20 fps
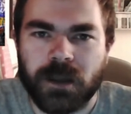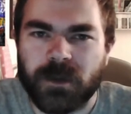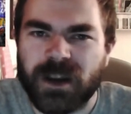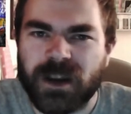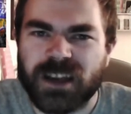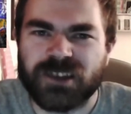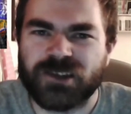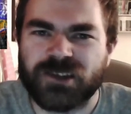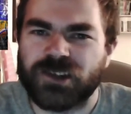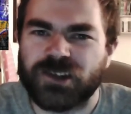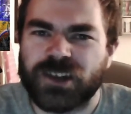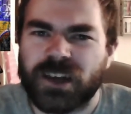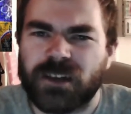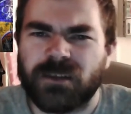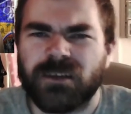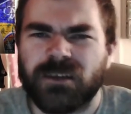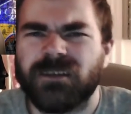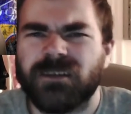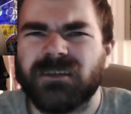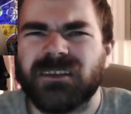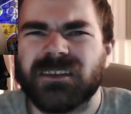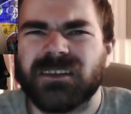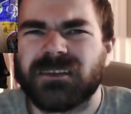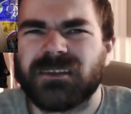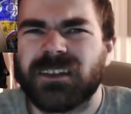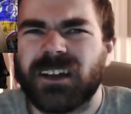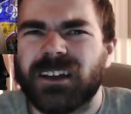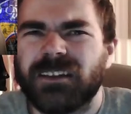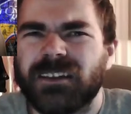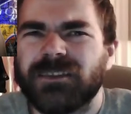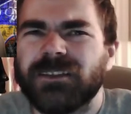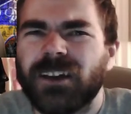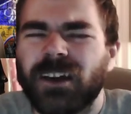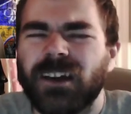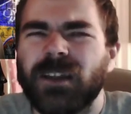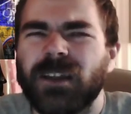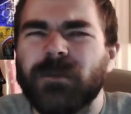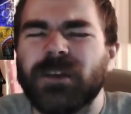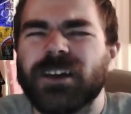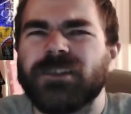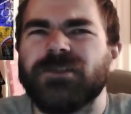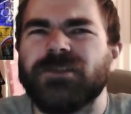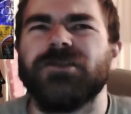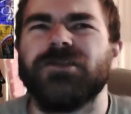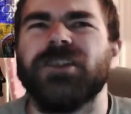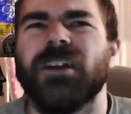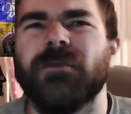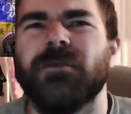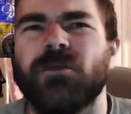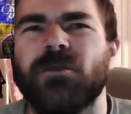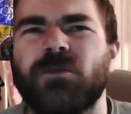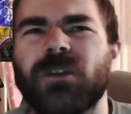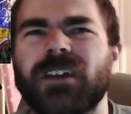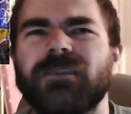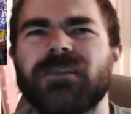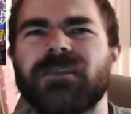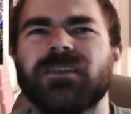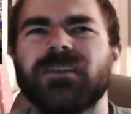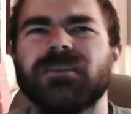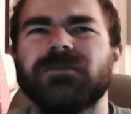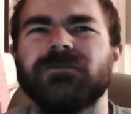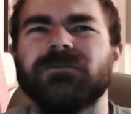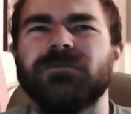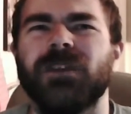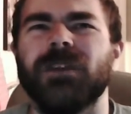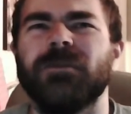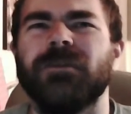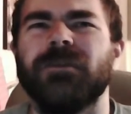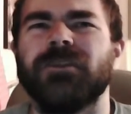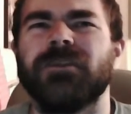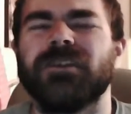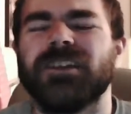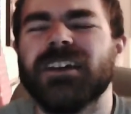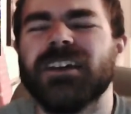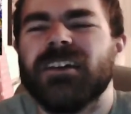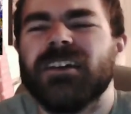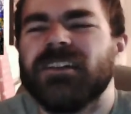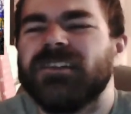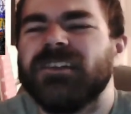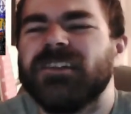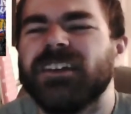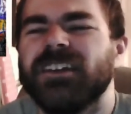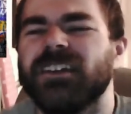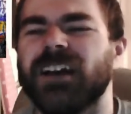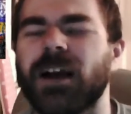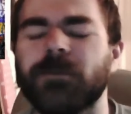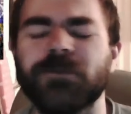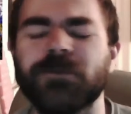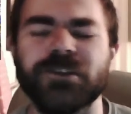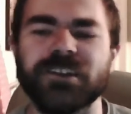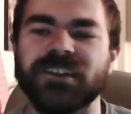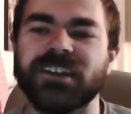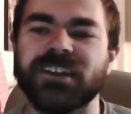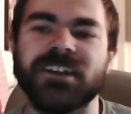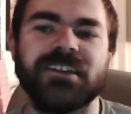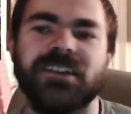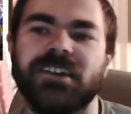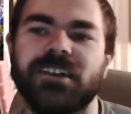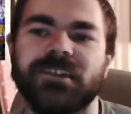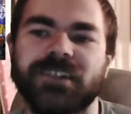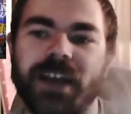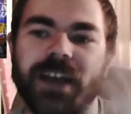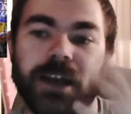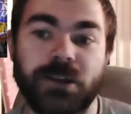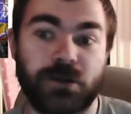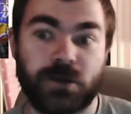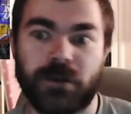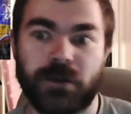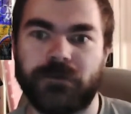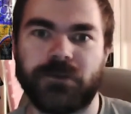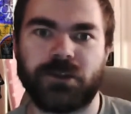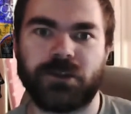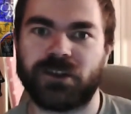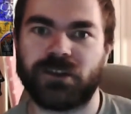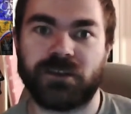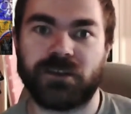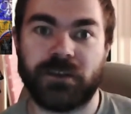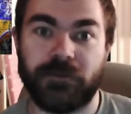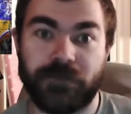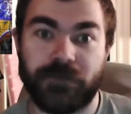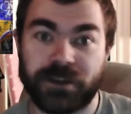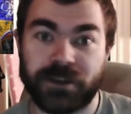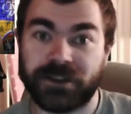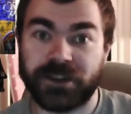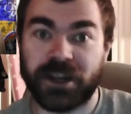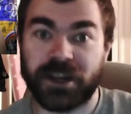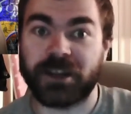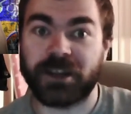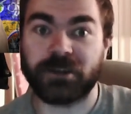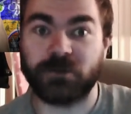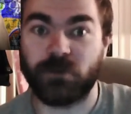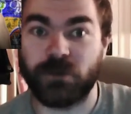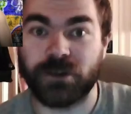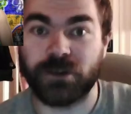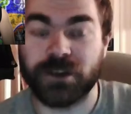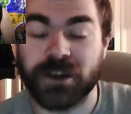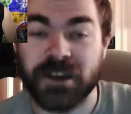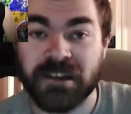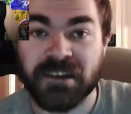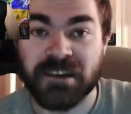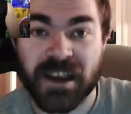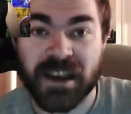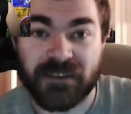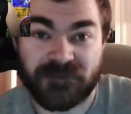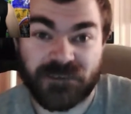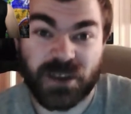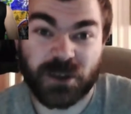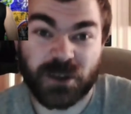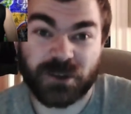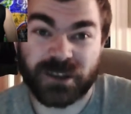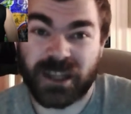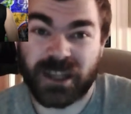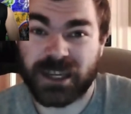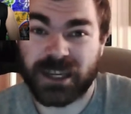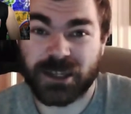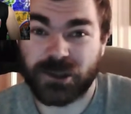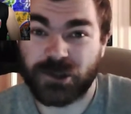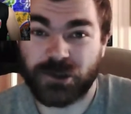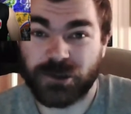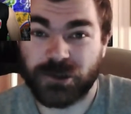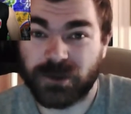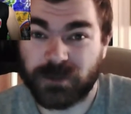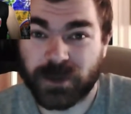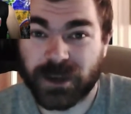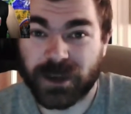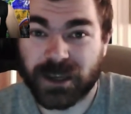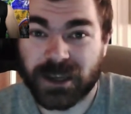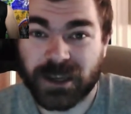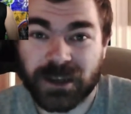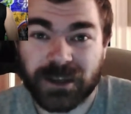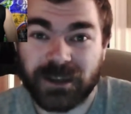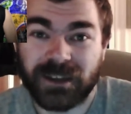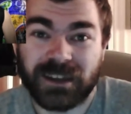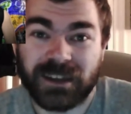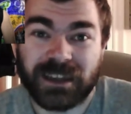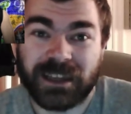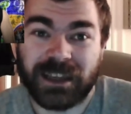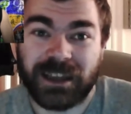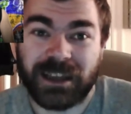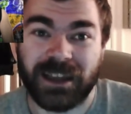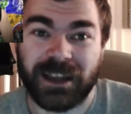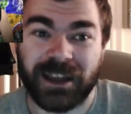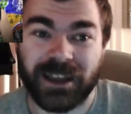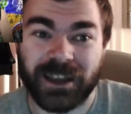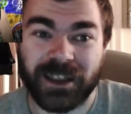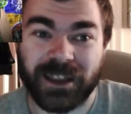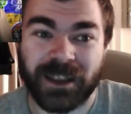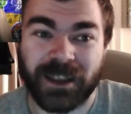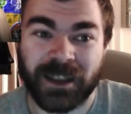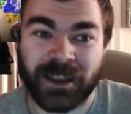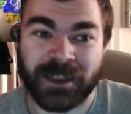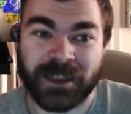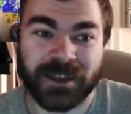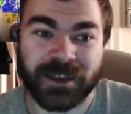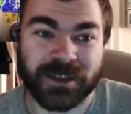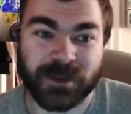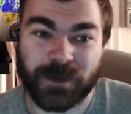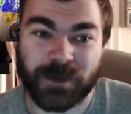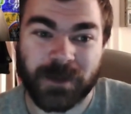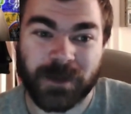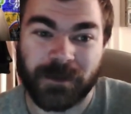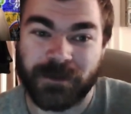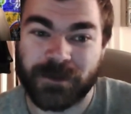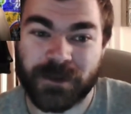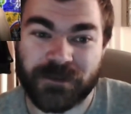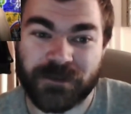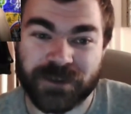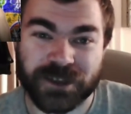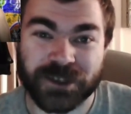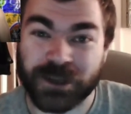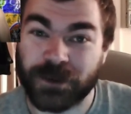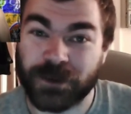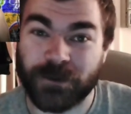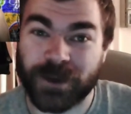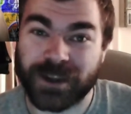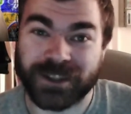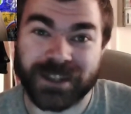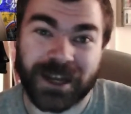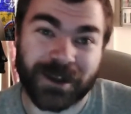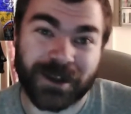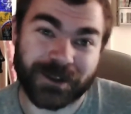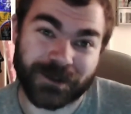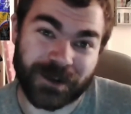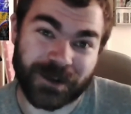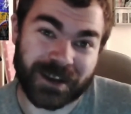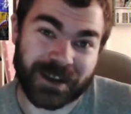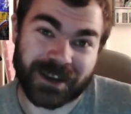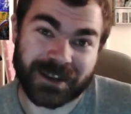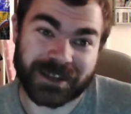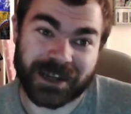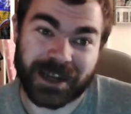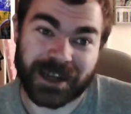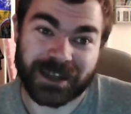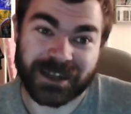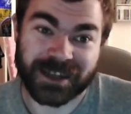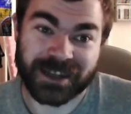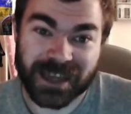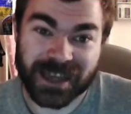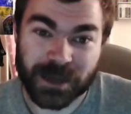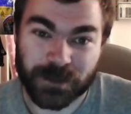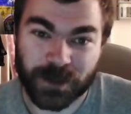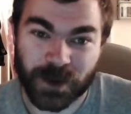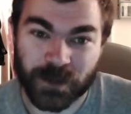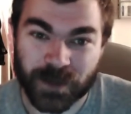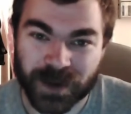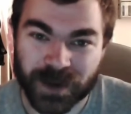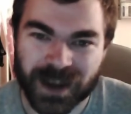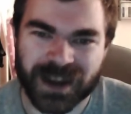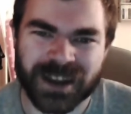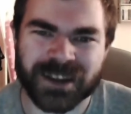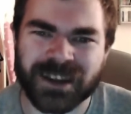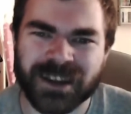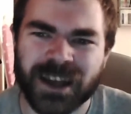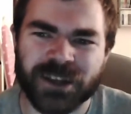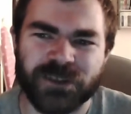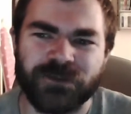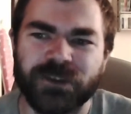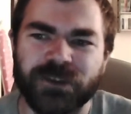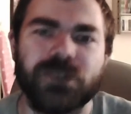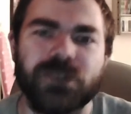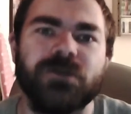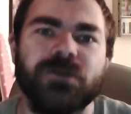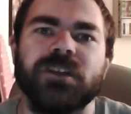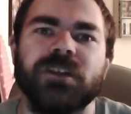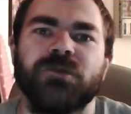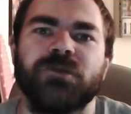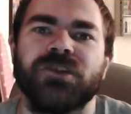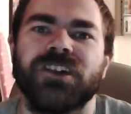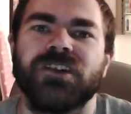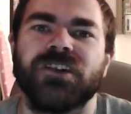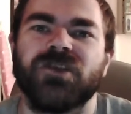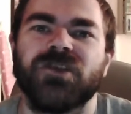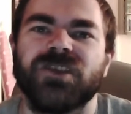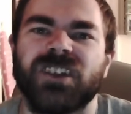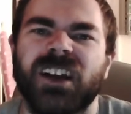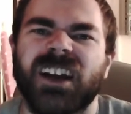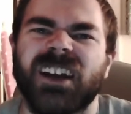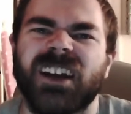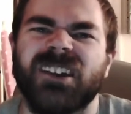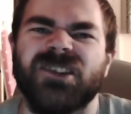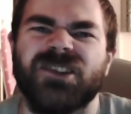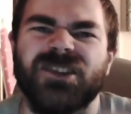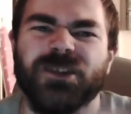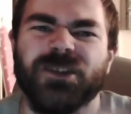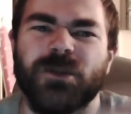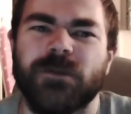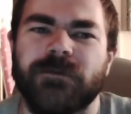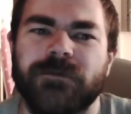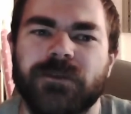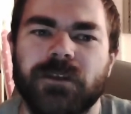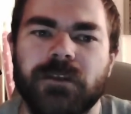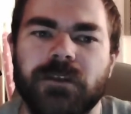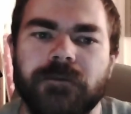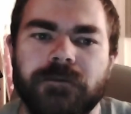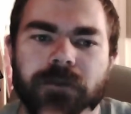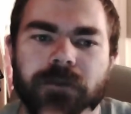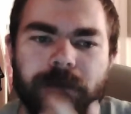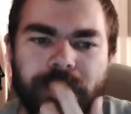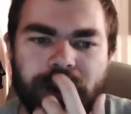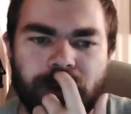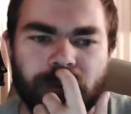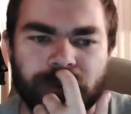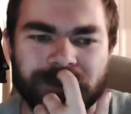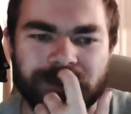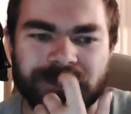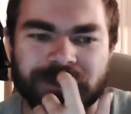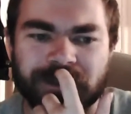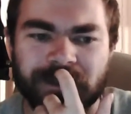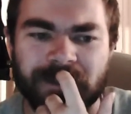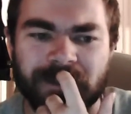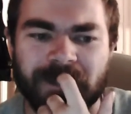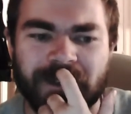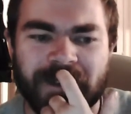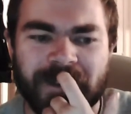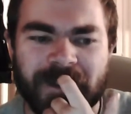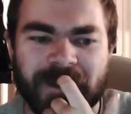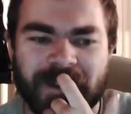Elimination Chamber, not Elimination Chamber, but whatever pay-per-view, TLC. I'm going to say TLC. I don't know if it's the next one. It feels like it should be. There's a pay-per-view every 2 weeks now, so it's hard to keep up. And I don't really do these predictions. I kind of just do them for big ones.